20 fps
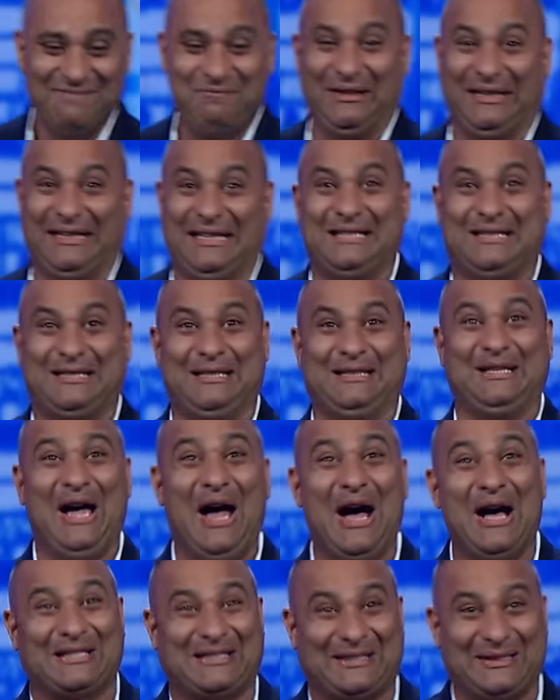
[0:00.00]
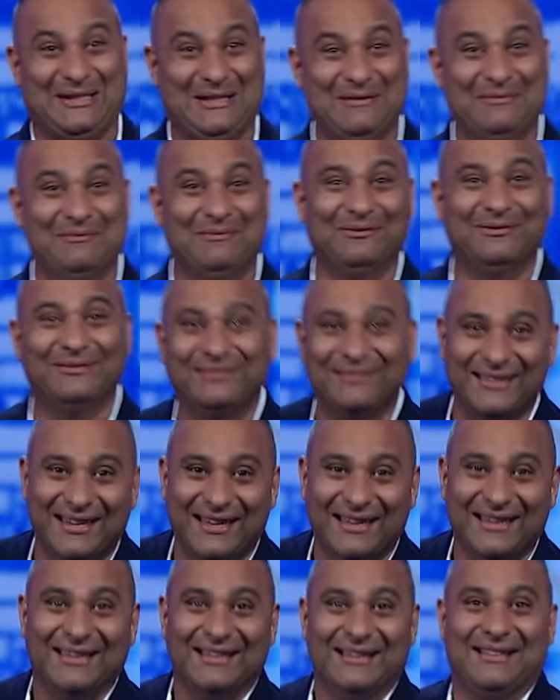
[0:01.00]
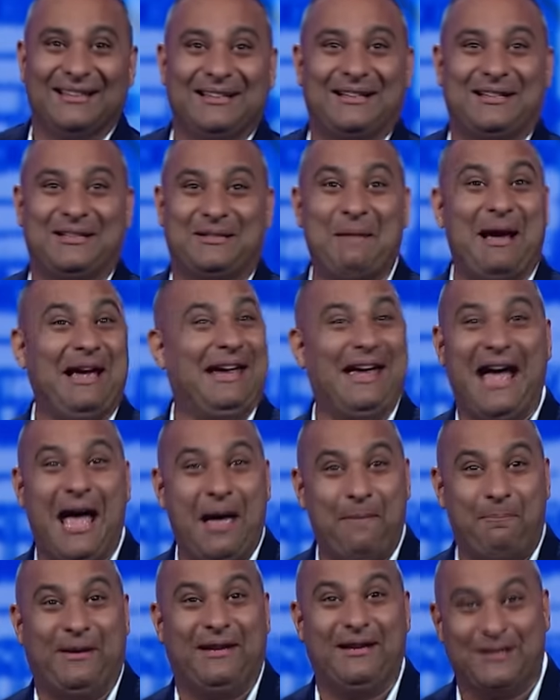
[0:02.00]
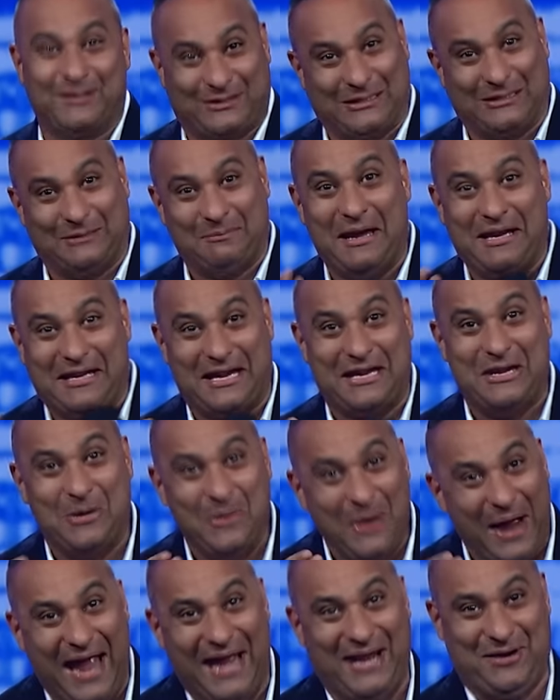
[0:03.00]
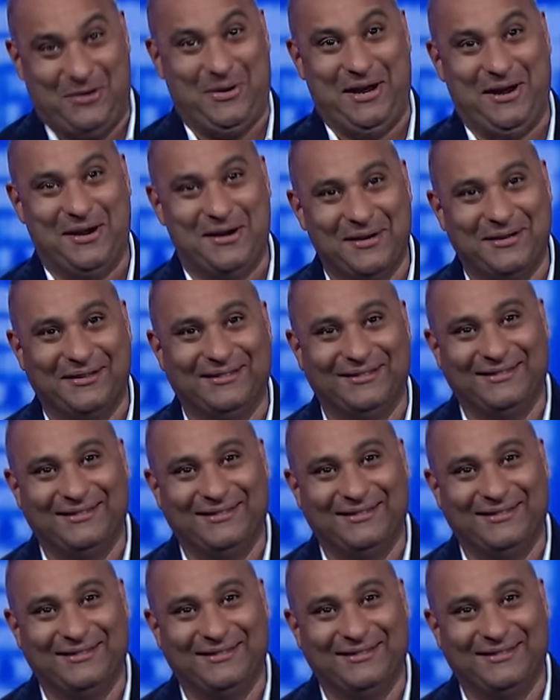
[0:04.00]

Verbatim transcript: But this is awesome. My happiness is making you angrier."